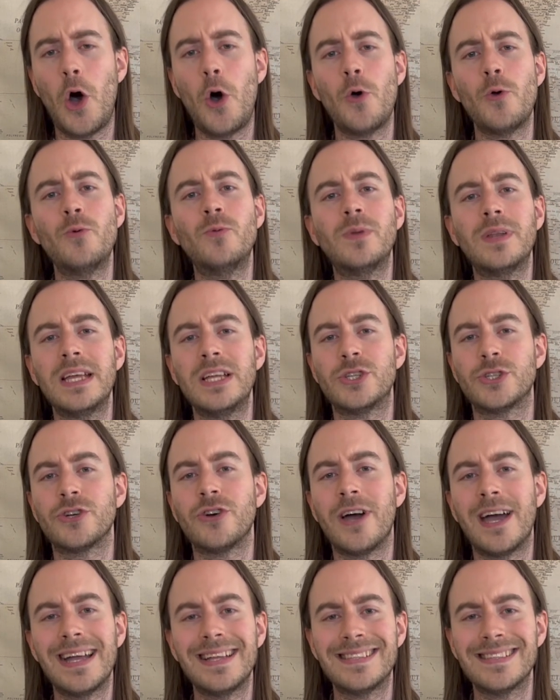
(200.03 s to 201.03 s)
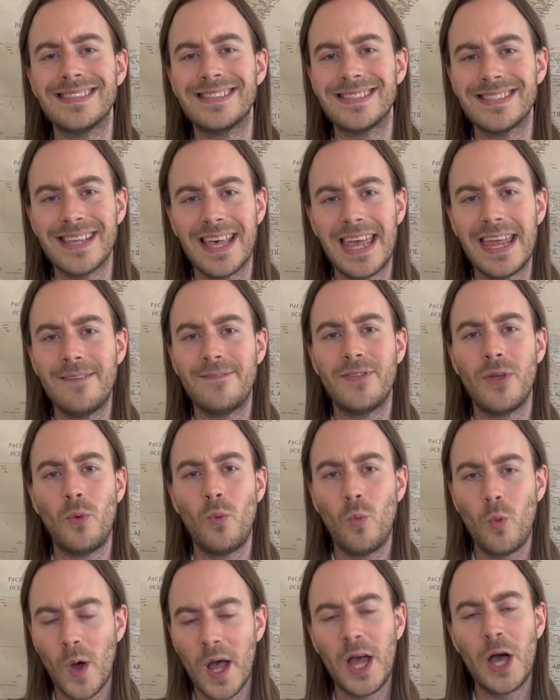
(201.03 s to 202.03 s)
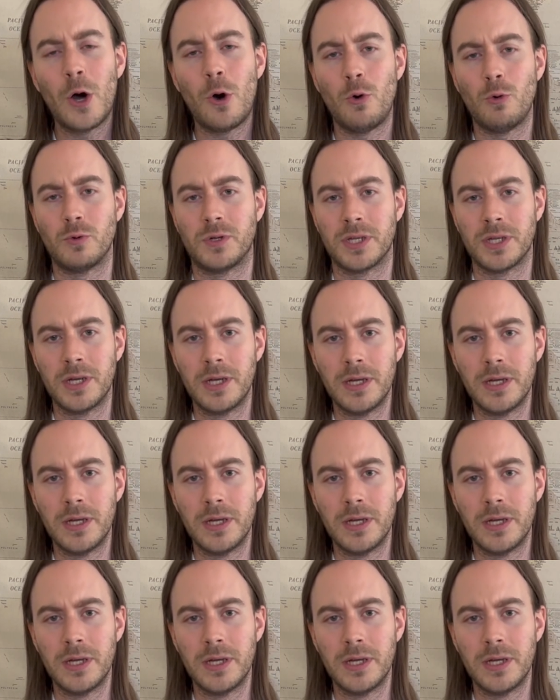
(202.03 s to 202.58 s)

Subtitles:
only trying to save the world.